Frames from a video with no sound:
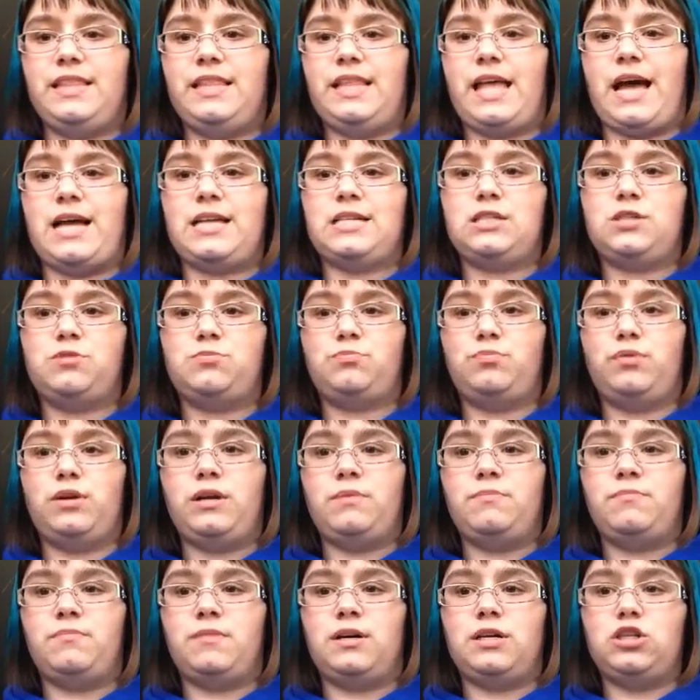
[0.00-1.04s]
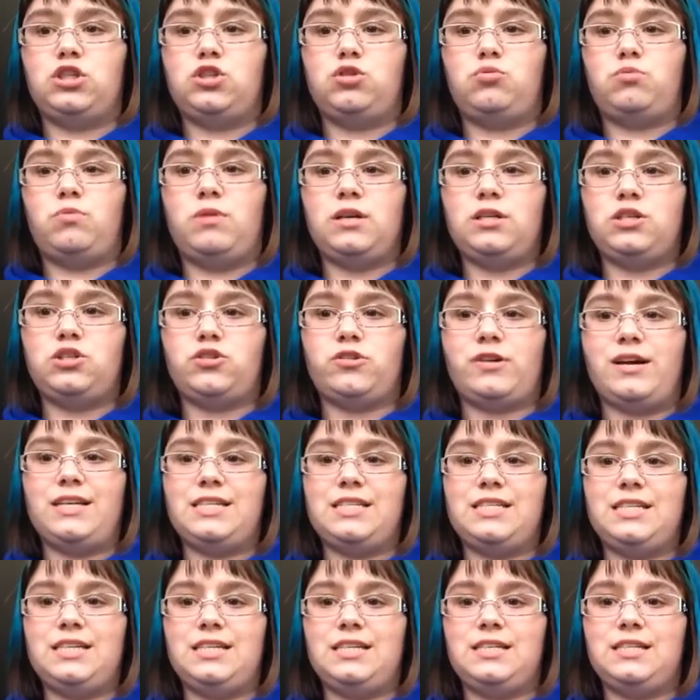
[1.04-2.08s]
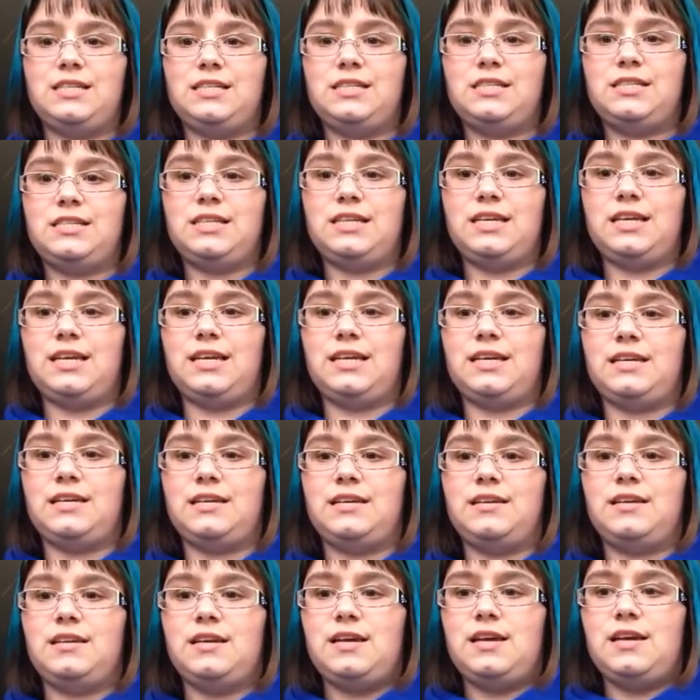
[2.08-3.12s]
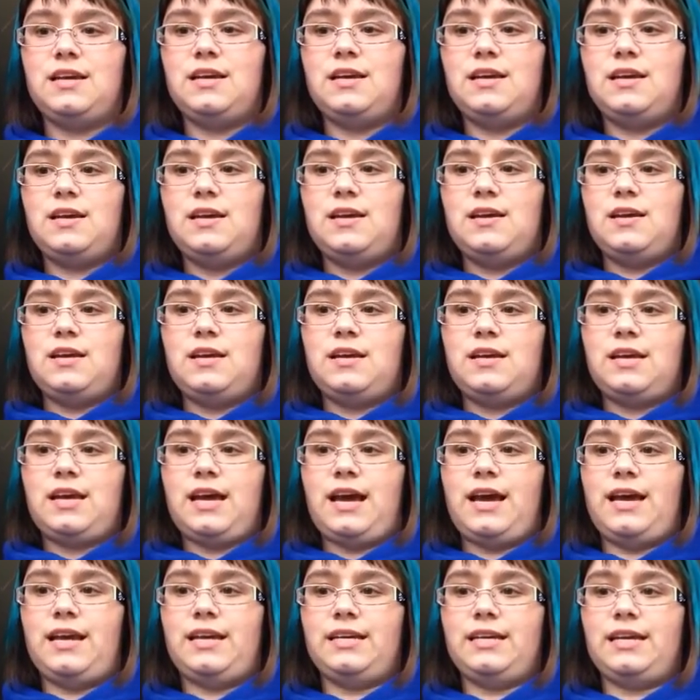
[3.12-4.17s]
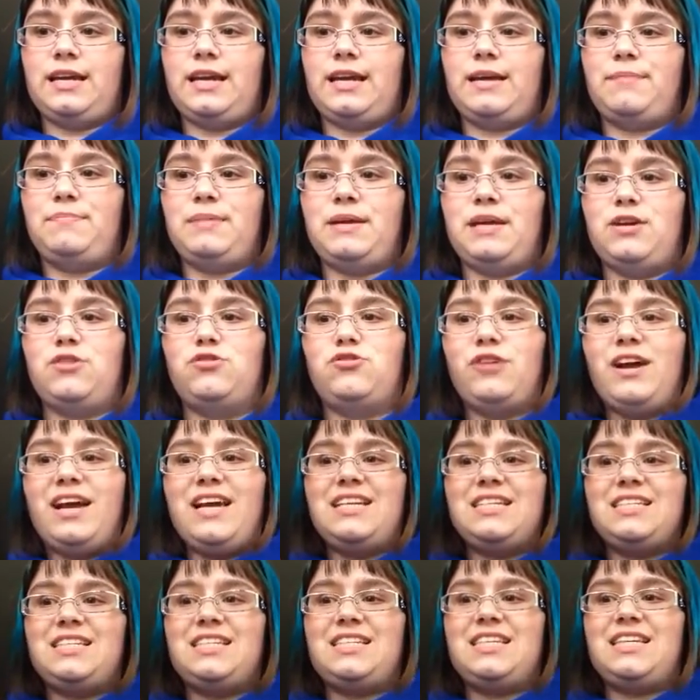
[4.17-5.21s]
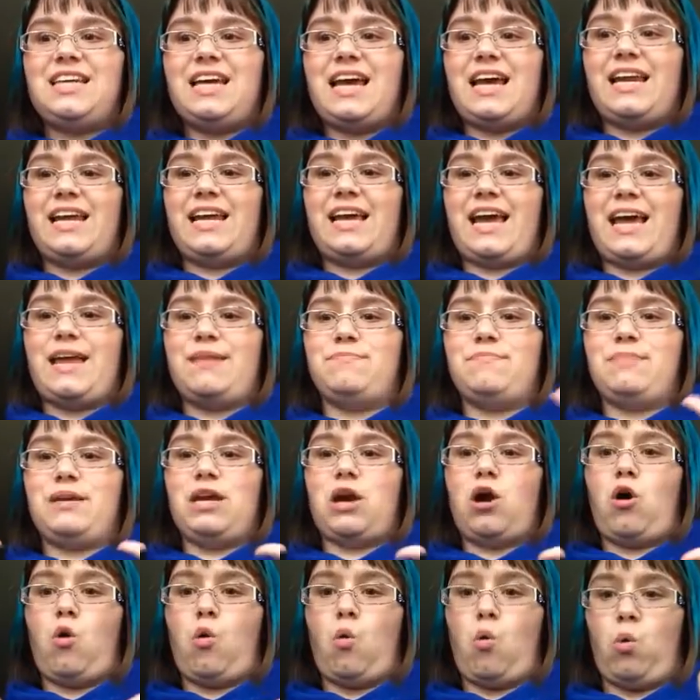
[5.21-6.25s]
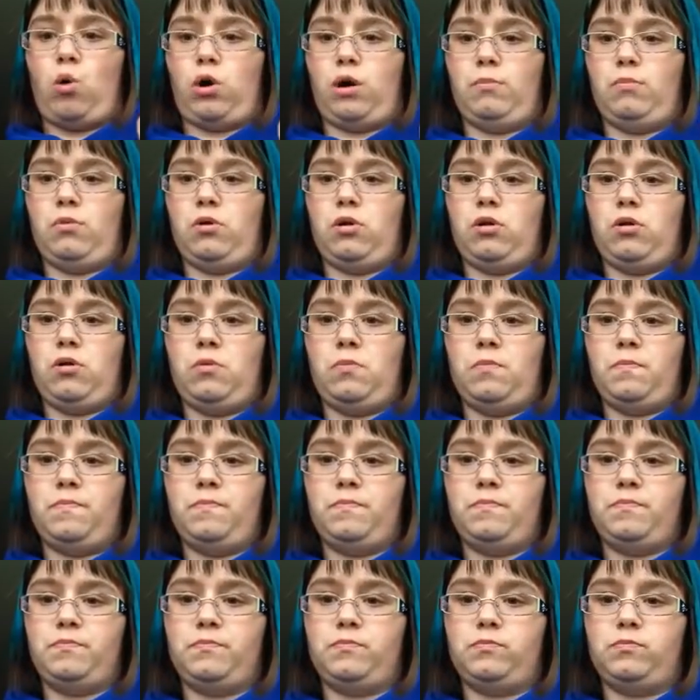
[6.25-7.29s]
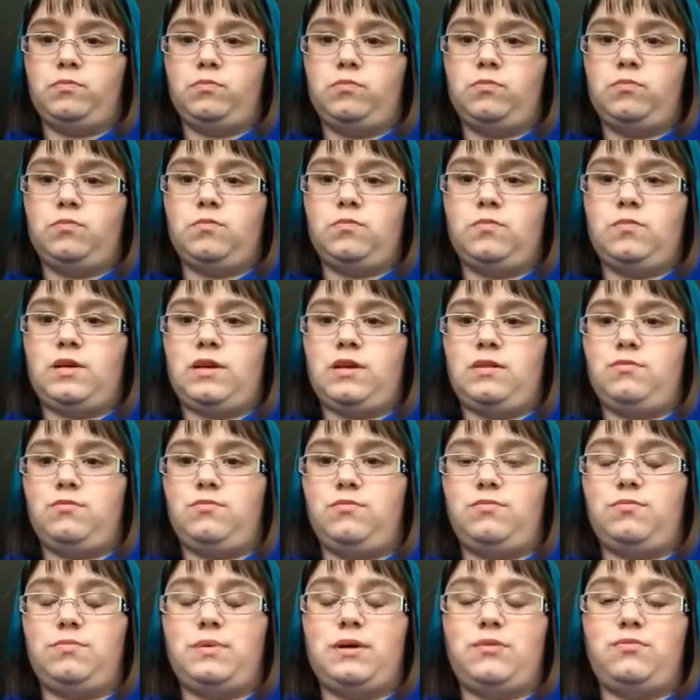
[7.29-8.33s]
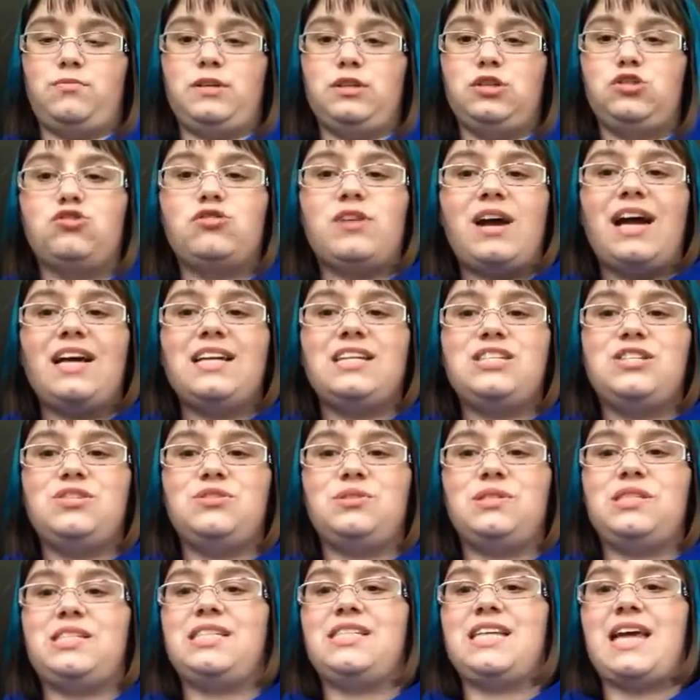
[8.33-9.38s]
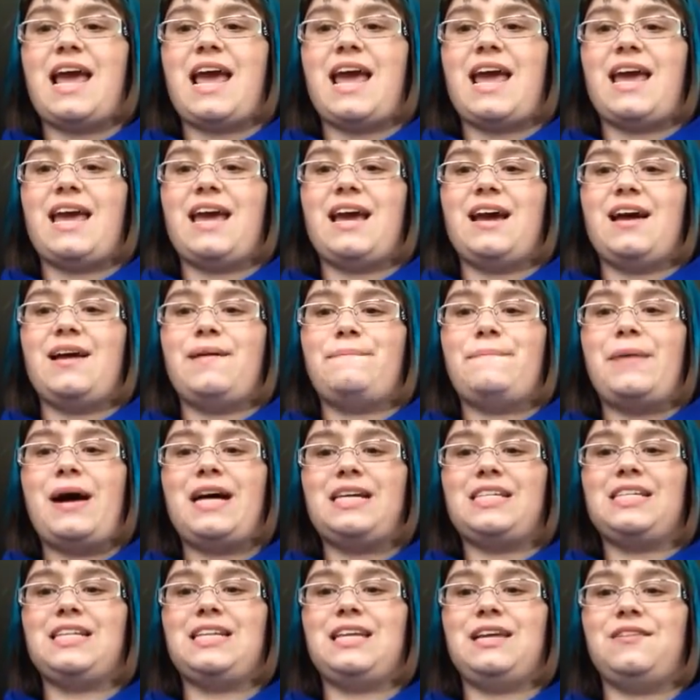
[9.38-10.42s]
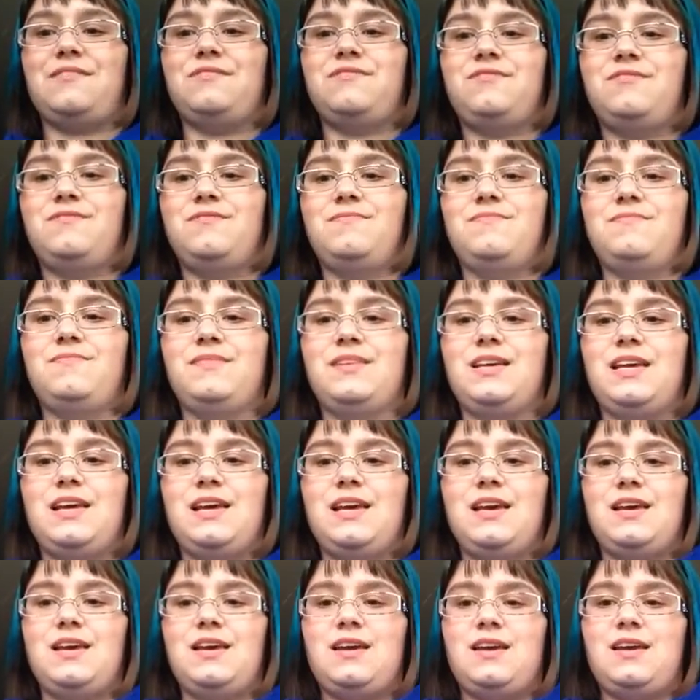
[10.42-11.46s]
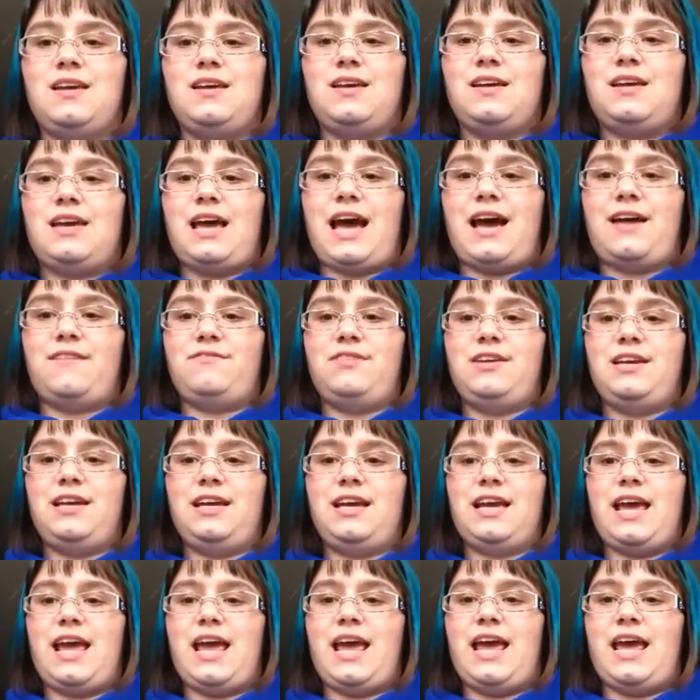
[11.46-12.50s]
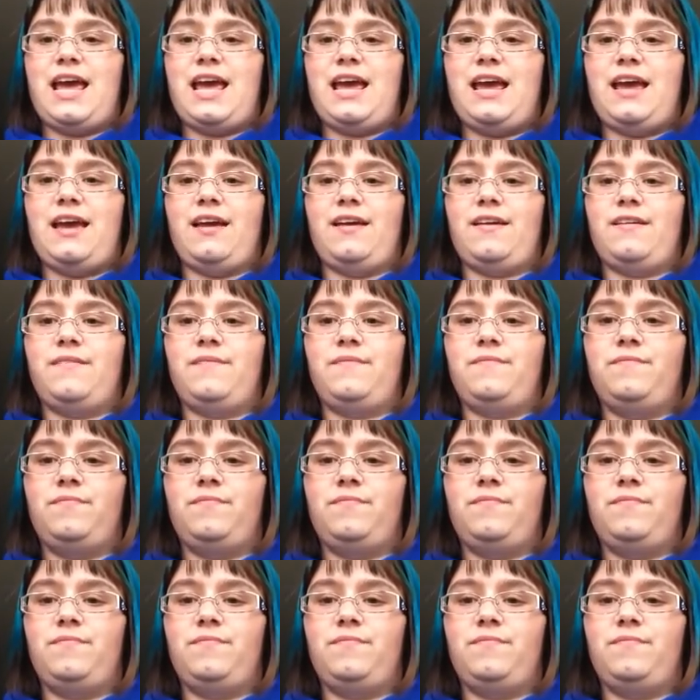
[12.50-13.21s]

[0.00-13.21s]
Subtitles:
that's pretty much what Tourette's is. It can be great and it can be horrible. But we try to stay positive. Having a